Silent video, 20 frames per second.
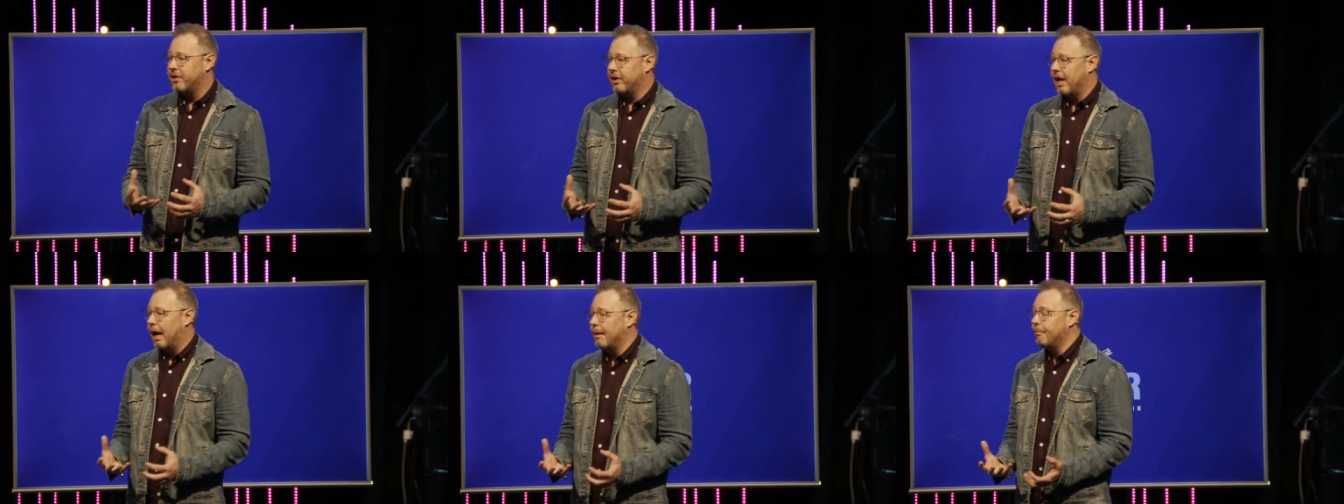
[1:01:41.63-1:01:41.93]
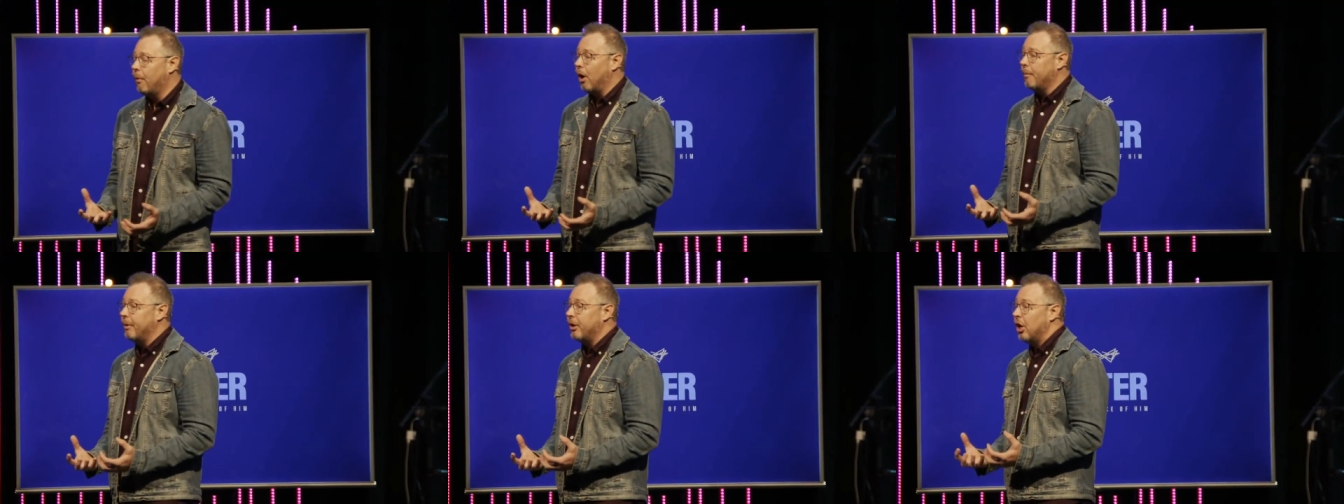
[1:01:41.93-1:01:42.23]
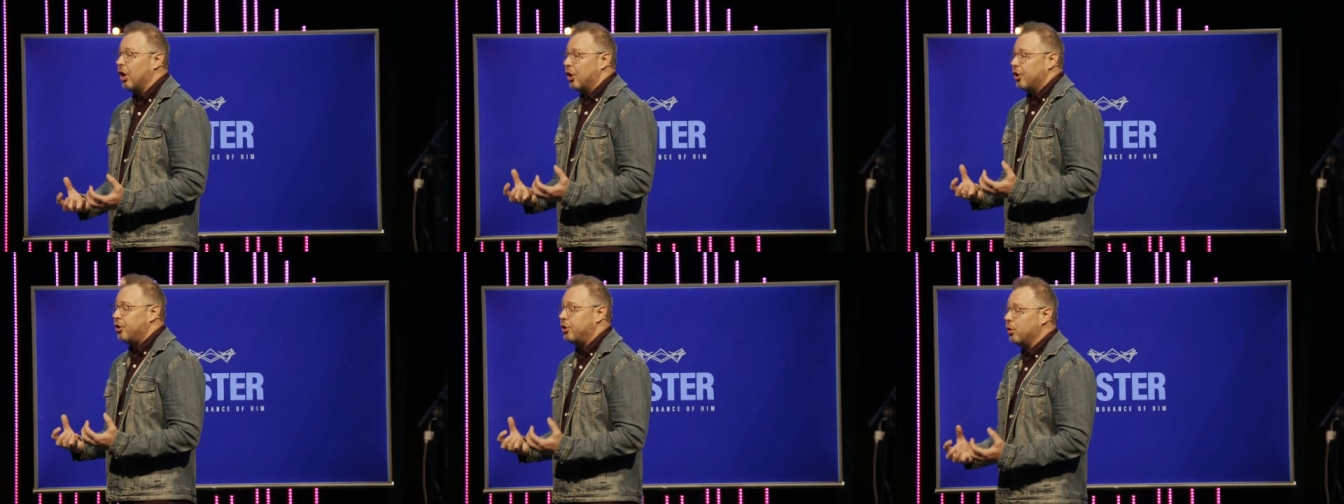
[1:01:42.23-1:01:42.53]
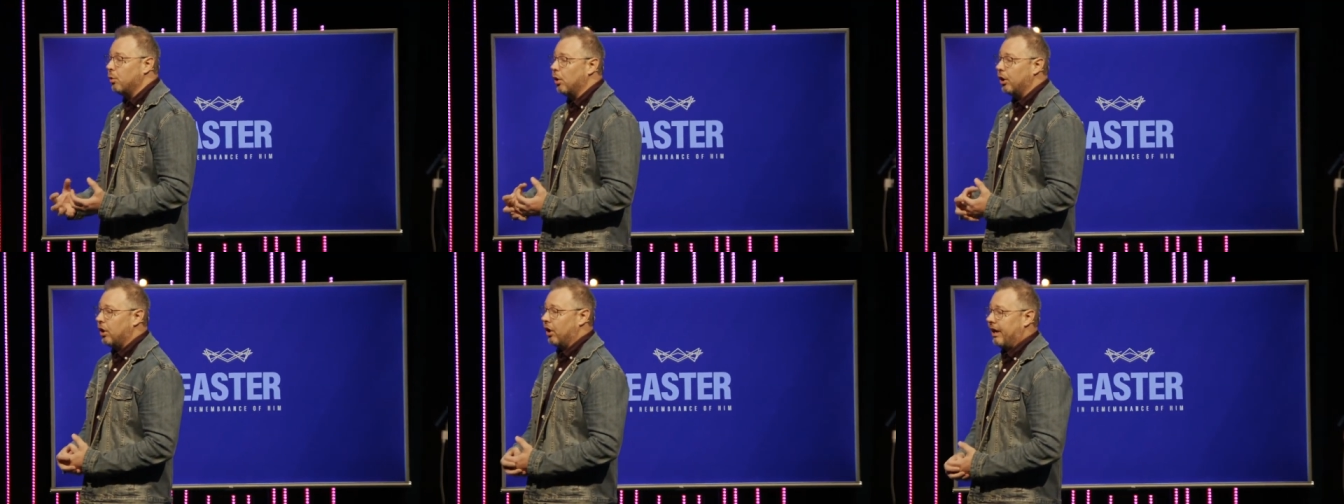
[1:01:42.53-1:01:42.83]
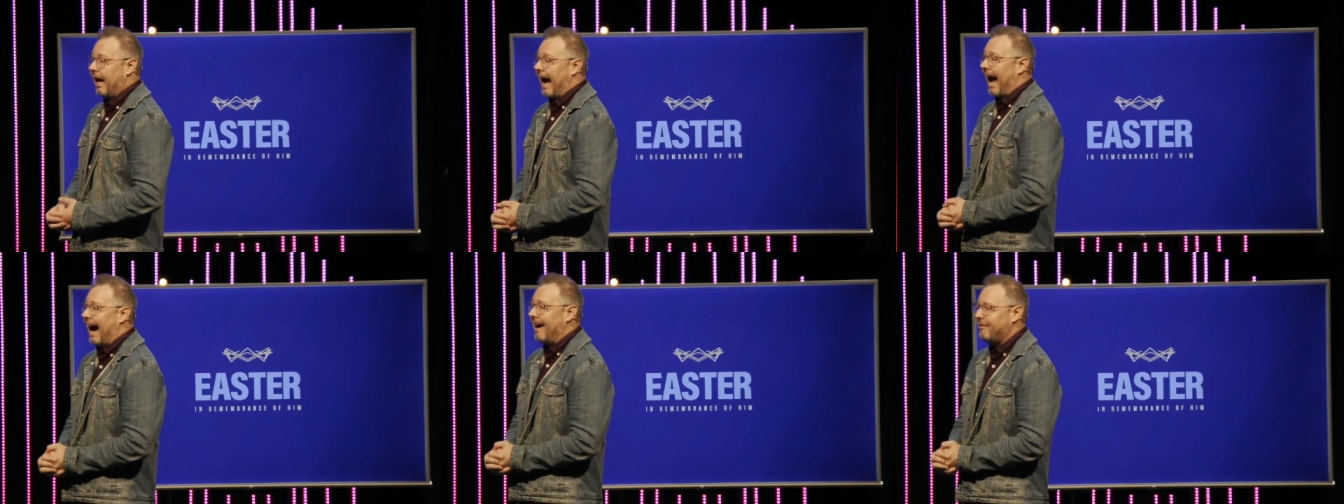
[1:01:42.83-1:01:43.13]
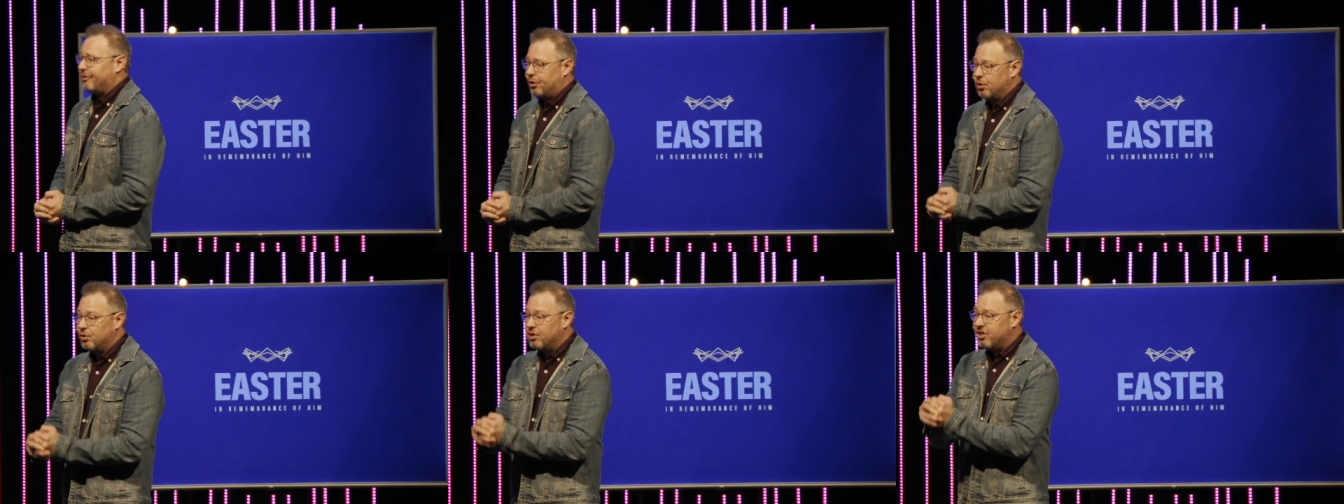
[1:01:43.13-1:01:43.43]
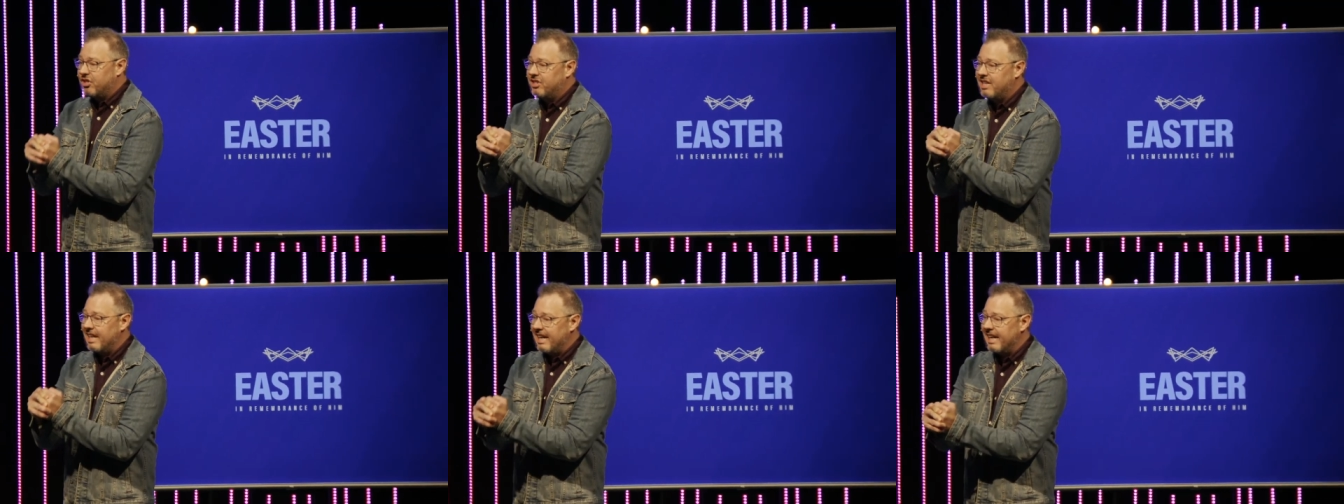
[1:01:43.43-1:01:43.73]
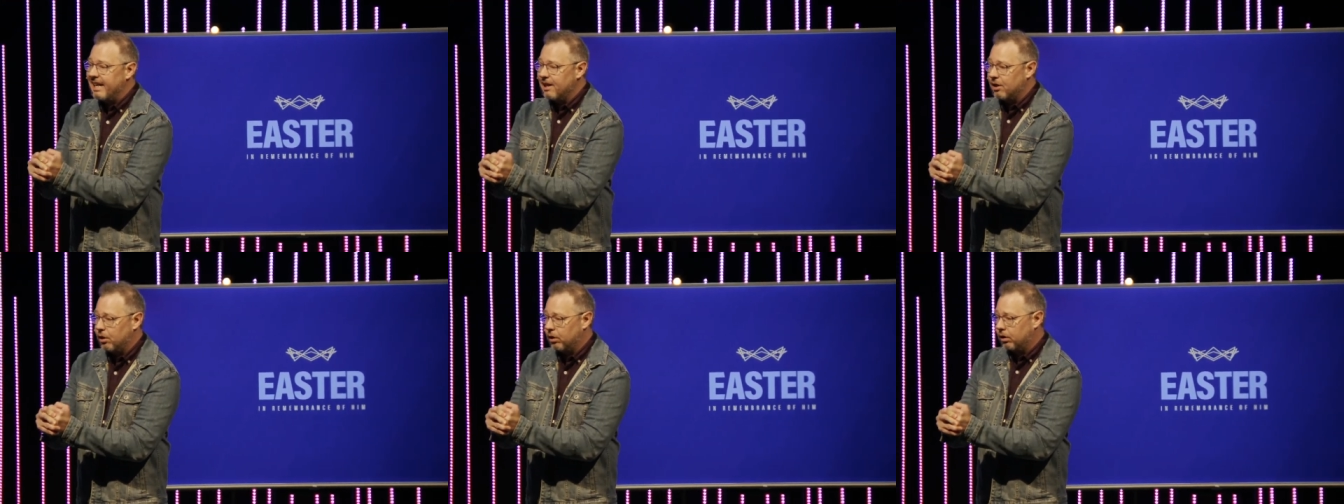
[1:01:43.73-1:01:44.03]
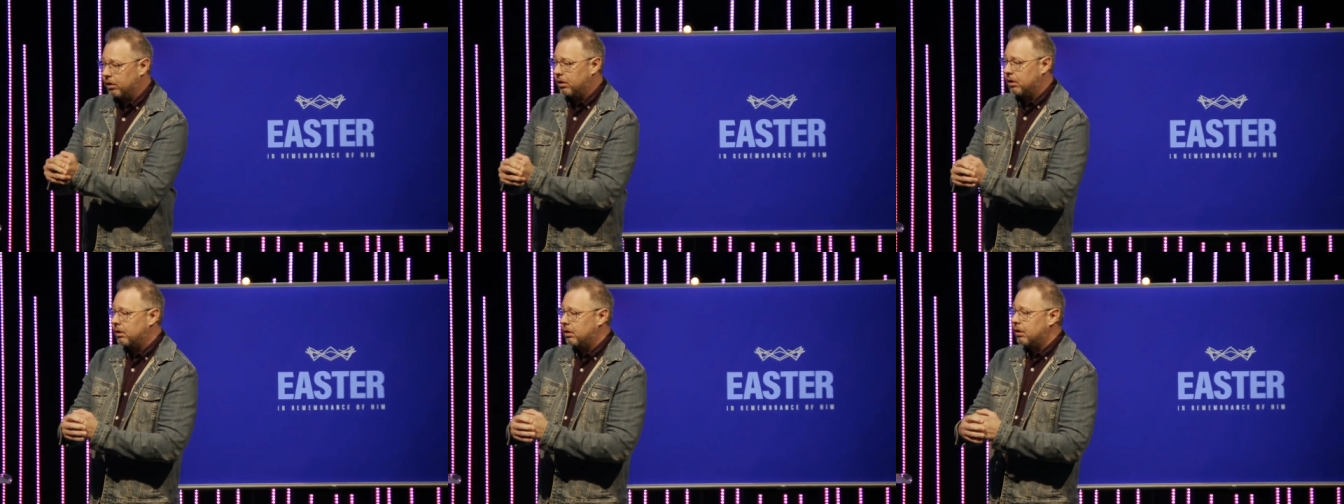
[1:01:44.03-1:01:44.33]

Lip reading: in that moment you are going to have to deal